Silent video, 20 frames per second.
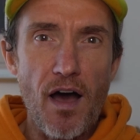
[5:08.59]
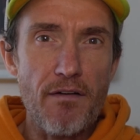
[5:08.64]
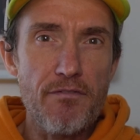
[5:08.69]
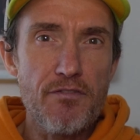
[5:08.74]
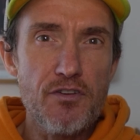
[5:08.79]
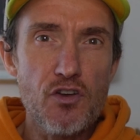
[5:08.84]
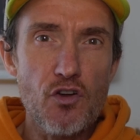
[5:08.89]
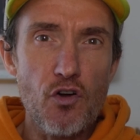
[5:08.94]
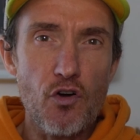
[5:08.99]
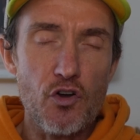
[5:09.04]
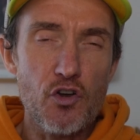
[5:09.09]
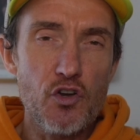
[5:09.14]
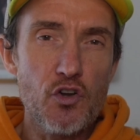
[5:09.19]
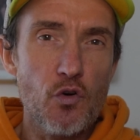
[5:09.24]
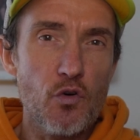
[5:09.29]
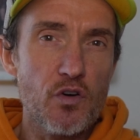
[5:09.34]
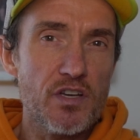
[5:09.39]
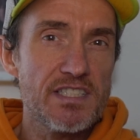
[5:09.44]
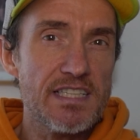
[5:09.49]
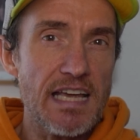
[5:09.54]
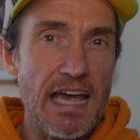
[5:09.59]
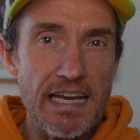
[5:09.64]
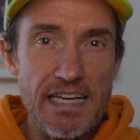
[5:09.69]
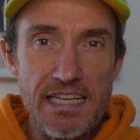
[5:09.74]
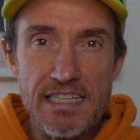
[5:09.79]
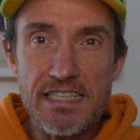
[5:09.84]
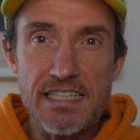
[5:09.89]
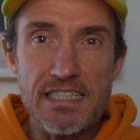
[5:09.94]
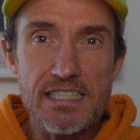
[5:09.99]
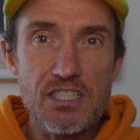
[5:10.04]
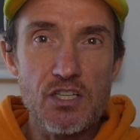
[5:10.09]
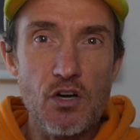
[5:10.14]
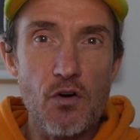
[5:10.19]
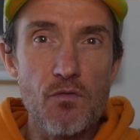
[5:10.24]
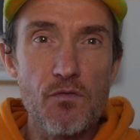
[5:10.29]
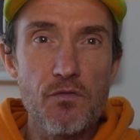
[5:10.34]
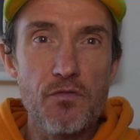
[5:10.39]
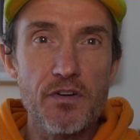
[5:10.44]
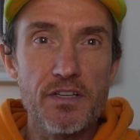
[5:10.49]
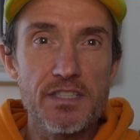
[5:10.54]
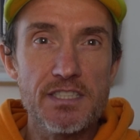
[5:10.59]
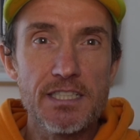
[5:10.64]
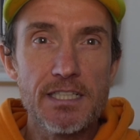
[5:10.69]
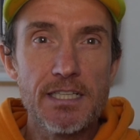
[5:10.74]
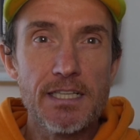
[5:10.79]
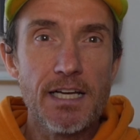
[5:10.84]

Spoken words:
I've not noticed any discomfort.